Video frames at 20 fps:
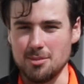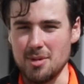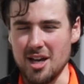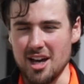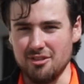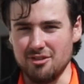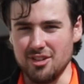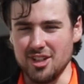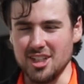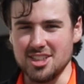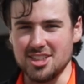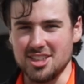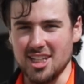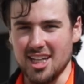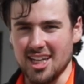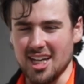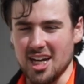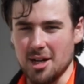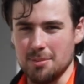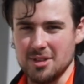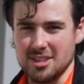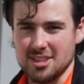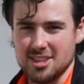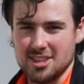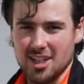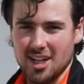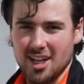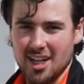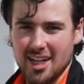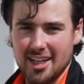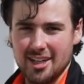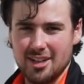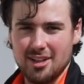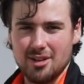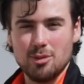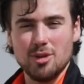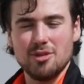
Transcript: about finished setting up inside.